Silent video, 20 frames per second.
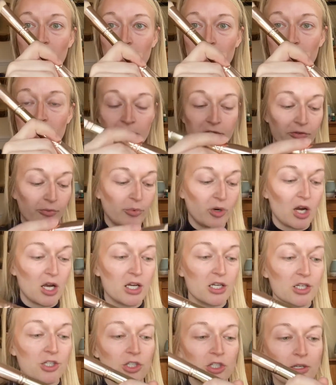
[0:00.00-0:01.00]
buff
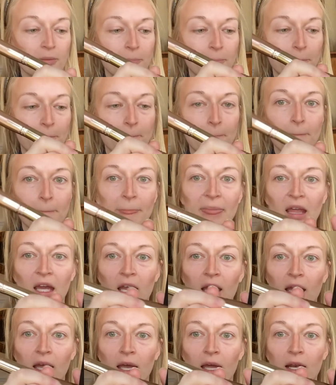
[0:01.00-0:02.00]
brush,
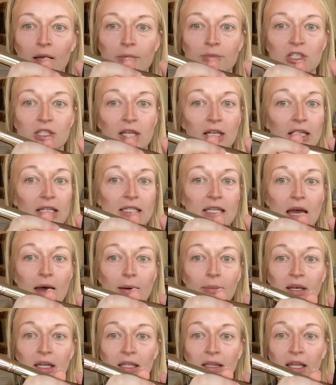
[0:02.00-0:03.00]
and I'm just gonna dab
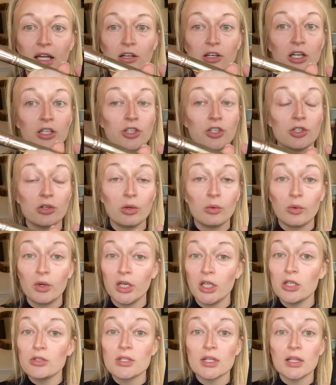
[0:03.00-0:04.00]
it in there. Now you don't wanna
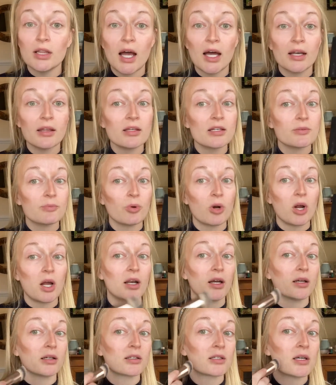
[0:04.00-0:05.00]
use a lot of this
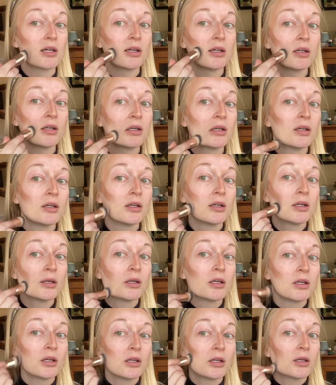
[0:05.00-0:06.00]
product.
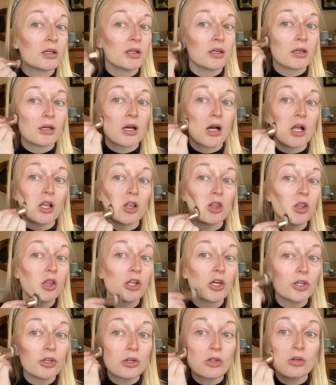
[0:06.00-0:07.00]
A
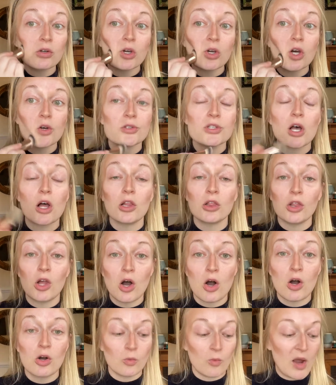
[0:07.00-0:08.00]
little goes a
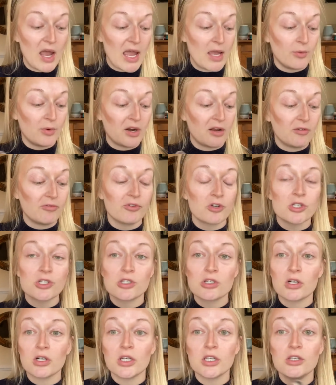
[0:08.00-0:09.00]
long way. When I first
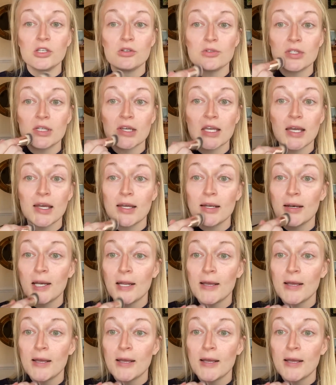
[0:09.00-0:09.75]
started using it,